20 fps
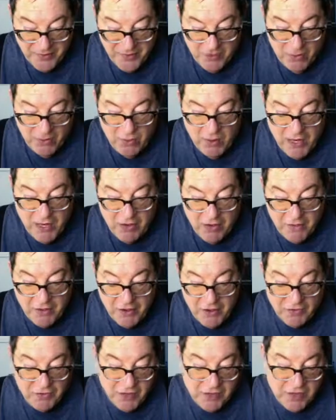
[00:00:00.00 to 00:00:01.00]
Aware of
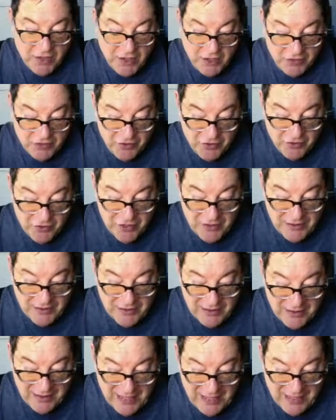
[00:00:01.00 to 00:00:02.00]
their discussion,
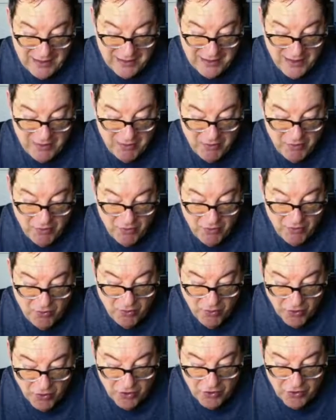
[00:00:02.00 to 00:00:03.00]
Jesus asked them,
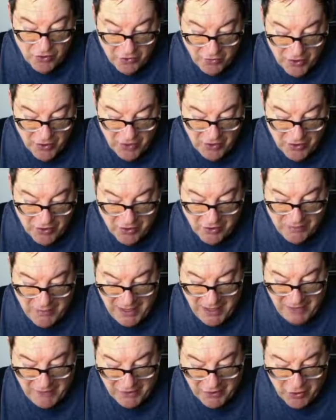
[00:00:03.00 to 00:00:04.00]
what are you, why are you talking
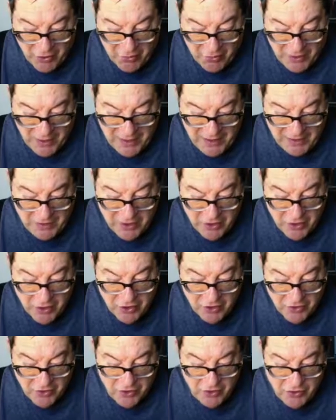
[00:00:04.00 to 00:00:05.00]
about having no bread?
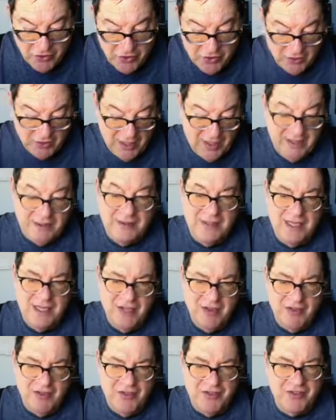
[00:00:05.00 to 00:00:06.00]
Do you still not
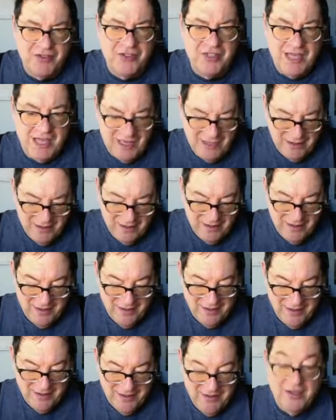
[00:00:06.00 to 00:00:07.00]
see or understand?
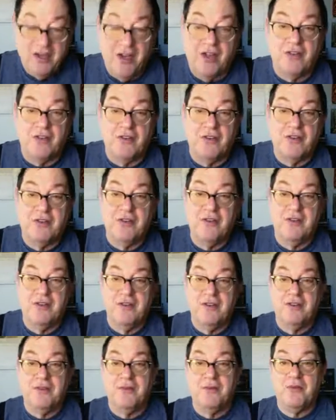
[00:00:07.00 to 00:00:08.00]
In other
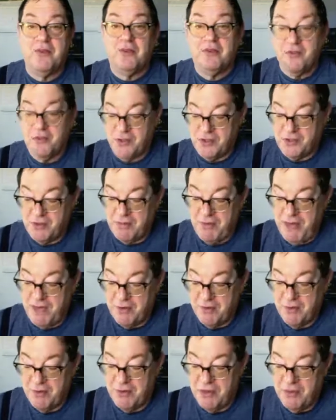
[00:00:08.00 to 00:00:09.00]
words, what's the
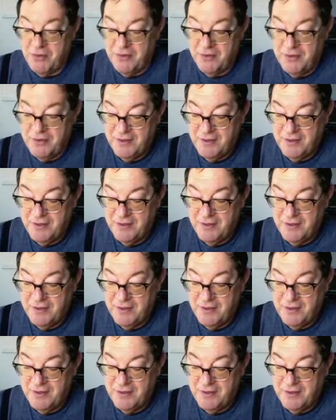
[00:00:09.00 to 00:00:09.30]
matter with you?